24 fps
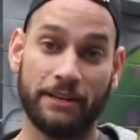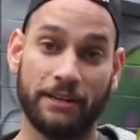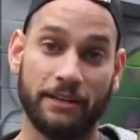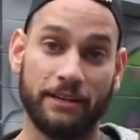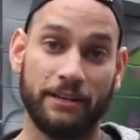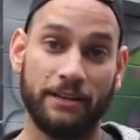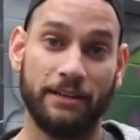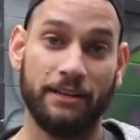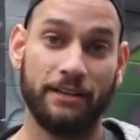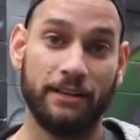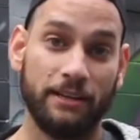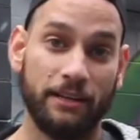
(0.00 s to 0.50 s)

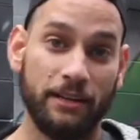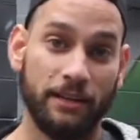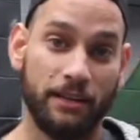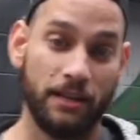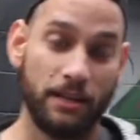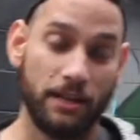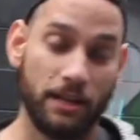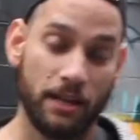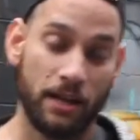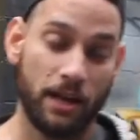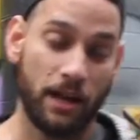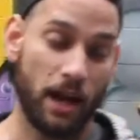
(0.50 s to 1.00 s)

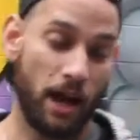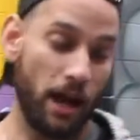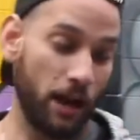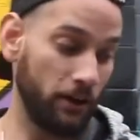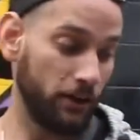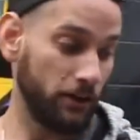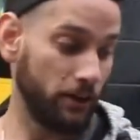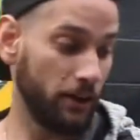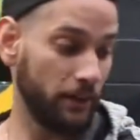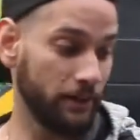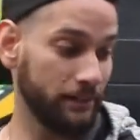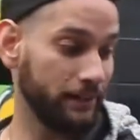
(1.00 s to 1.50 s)
I
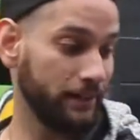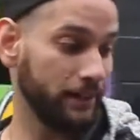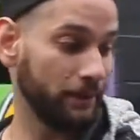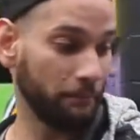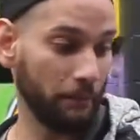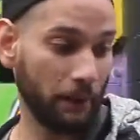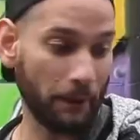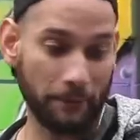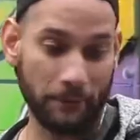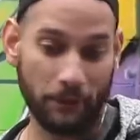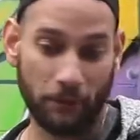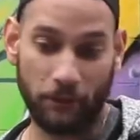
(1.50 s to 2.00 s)
don't know. I think
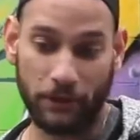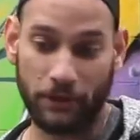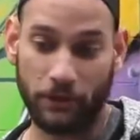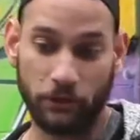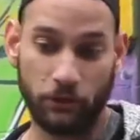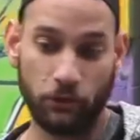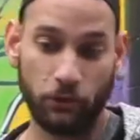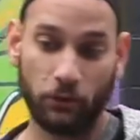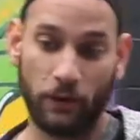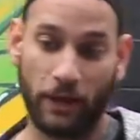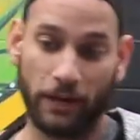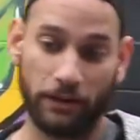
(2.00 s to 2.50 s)
maybe we could
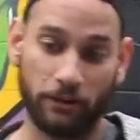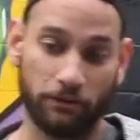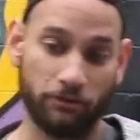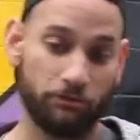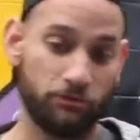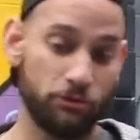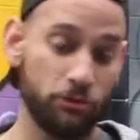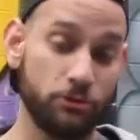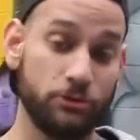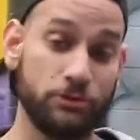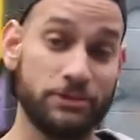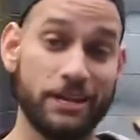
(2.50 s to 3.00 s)
do like a
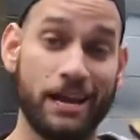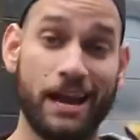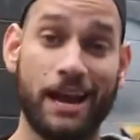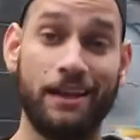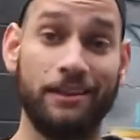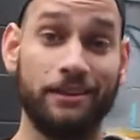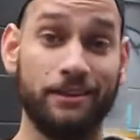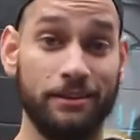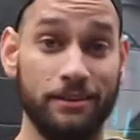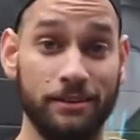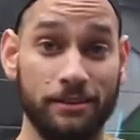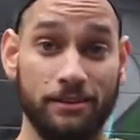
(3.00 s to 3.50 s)
fruit
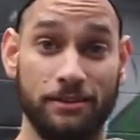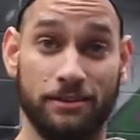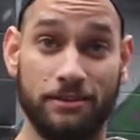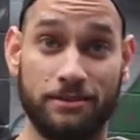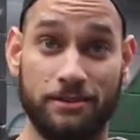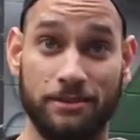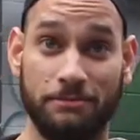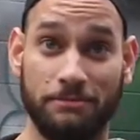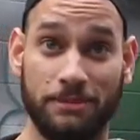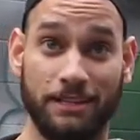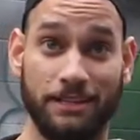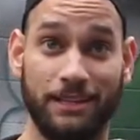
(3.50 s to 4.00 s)
salad or
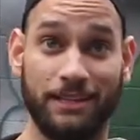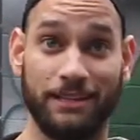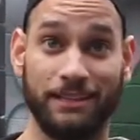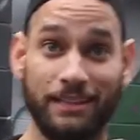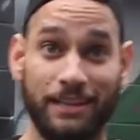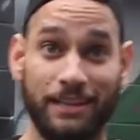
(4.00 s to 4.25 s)
something like